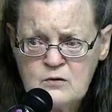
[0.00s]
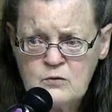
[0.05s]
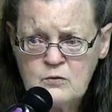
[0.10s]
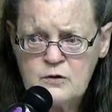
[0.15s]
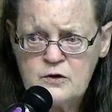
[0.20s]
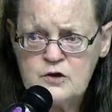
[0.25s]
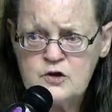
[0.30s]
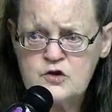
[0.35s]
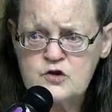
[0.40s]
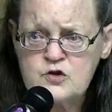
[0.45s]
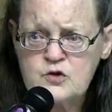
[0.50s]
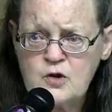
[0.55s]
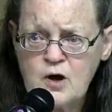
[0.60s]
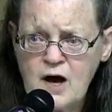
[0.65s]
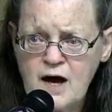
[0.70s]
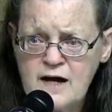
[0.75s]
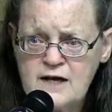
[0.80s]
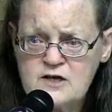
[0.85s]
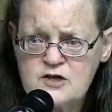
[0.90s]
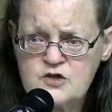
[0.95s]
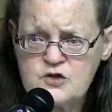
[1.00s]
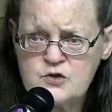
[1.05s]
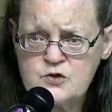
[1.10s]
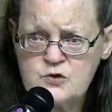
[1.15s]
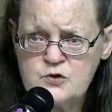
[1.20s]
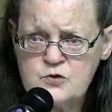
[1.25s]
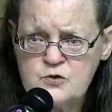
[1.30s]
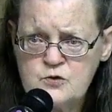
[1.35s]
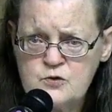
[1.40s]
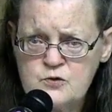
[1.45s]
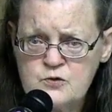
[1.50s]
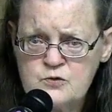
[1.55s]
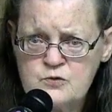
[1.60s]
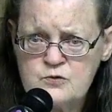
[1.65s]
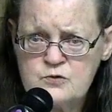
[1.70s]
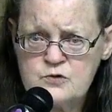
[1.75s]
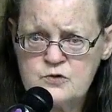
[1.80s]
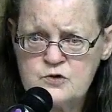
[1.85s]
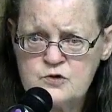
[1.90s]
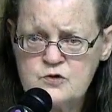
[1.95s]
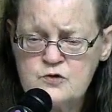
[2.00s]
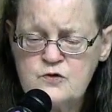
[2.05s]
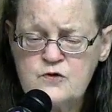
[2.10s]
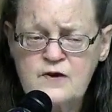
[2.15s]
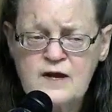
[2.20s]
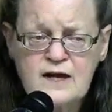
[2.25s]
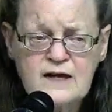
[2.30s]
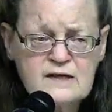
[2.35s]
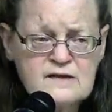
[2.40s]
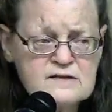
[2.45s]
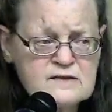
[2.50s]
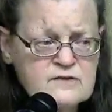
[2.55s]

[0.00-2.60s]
when you try to do things